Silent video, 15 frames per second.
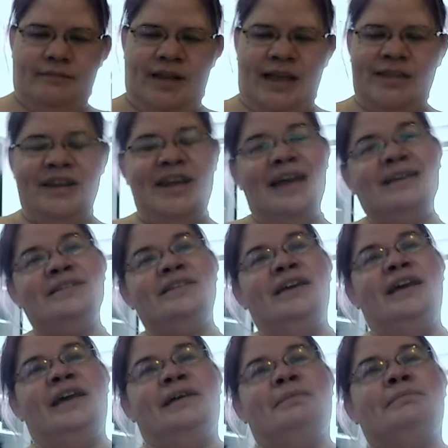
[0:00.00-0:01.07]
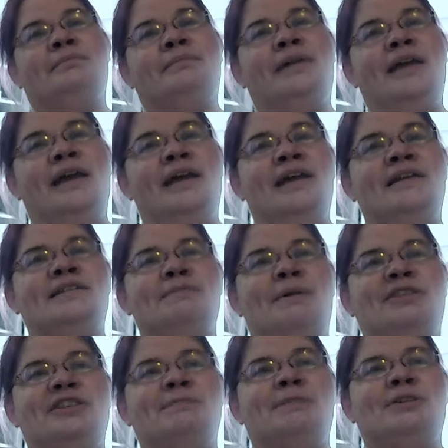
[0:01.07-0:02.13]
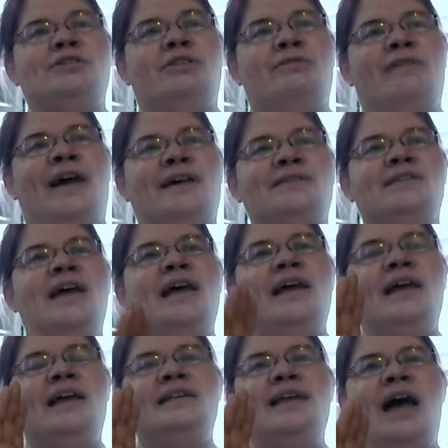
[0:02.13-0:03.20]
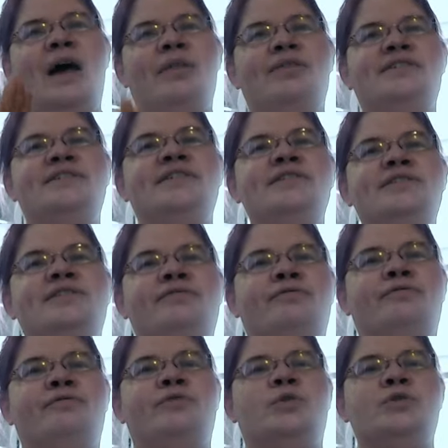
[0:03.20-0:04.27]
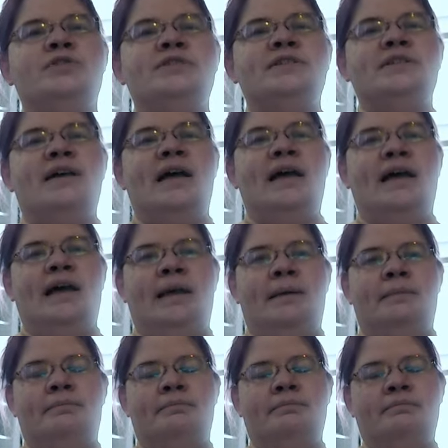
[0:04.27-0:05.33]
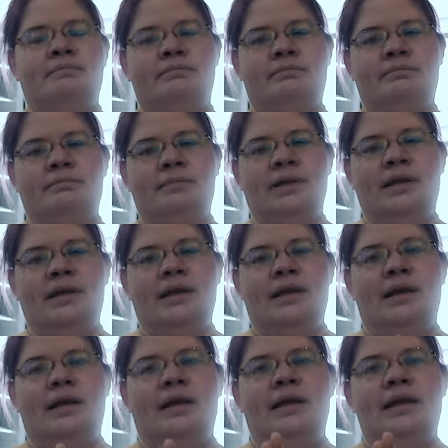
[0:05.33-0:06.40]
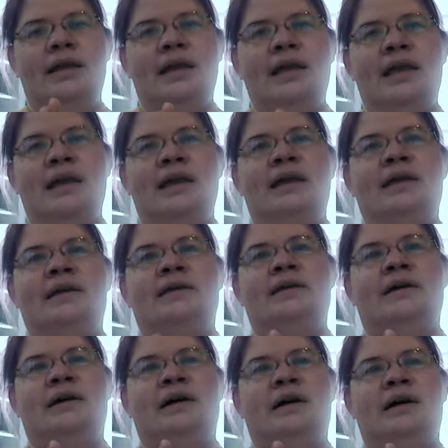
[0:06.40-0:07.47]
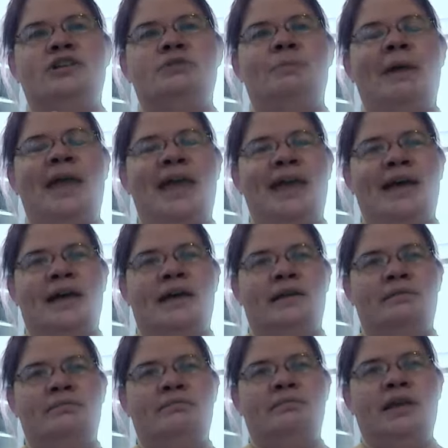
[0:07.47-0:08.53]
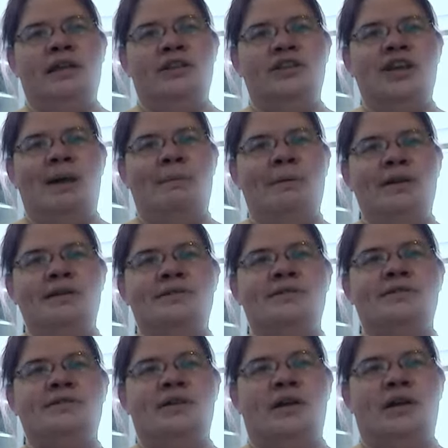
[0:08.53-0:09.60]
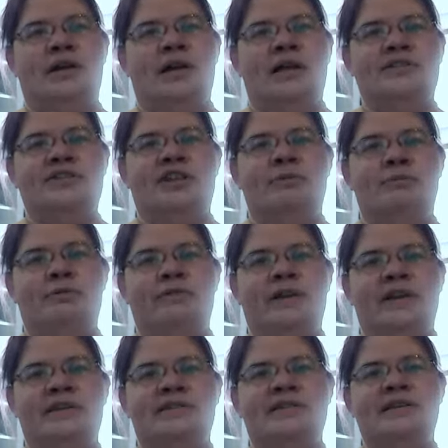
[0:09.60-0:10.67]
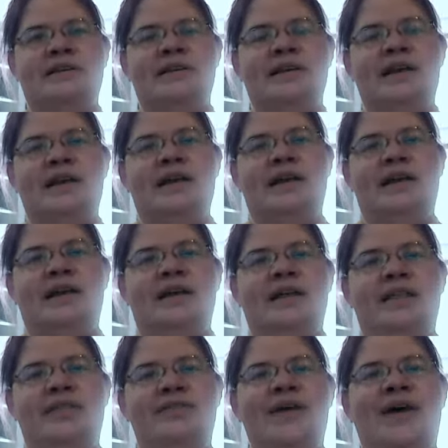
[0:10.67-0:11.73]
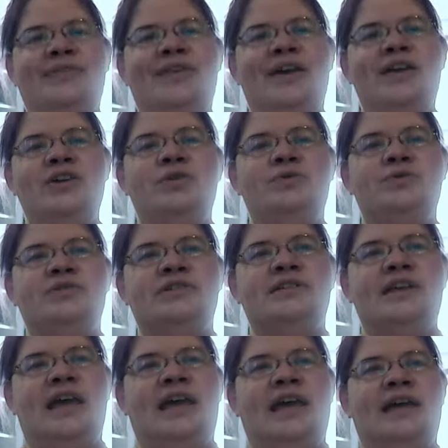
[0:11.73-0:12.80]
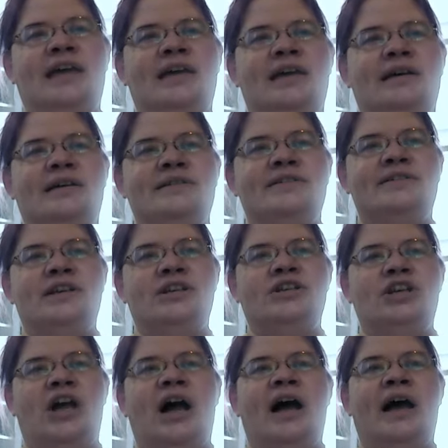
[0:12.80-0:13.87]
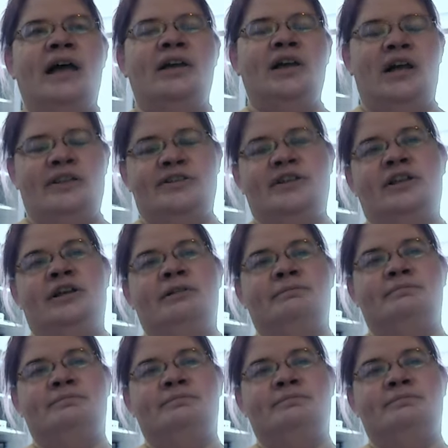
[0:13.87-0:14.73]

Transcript: the next thing is about the special effects. Now, this is the first time in uh, Japan, in the Japanese uh, Godzilla movies, that they used a CGI Godzilla.